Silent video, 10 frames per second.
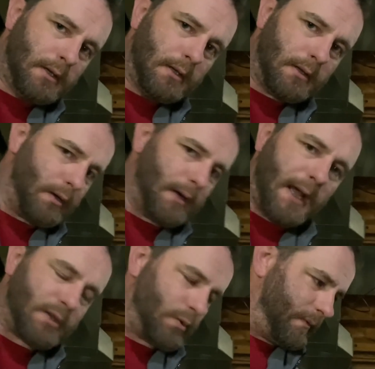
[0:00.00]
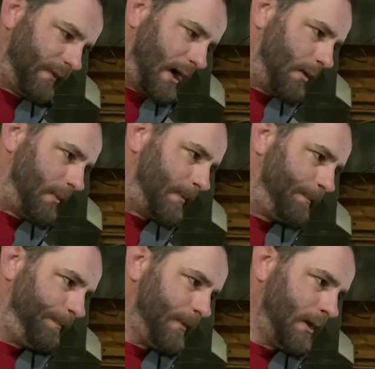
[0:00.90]
their natural environment.
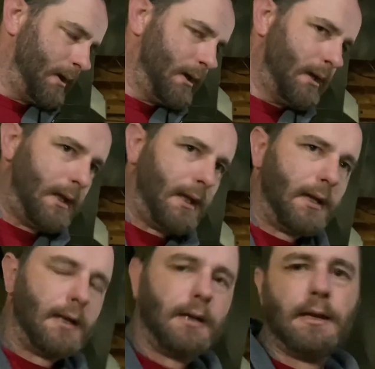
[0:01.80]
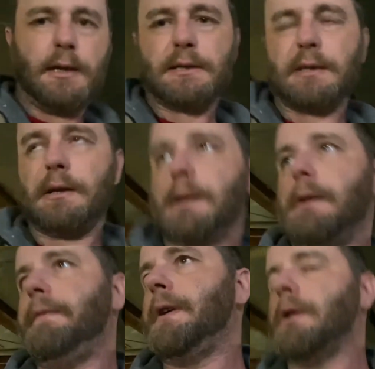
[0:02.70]
And it's
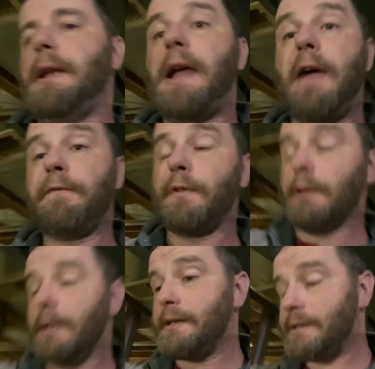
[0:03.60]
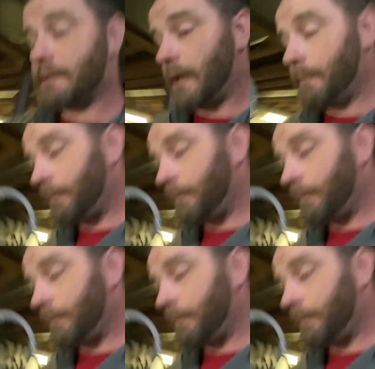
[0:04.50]
a very effortless type of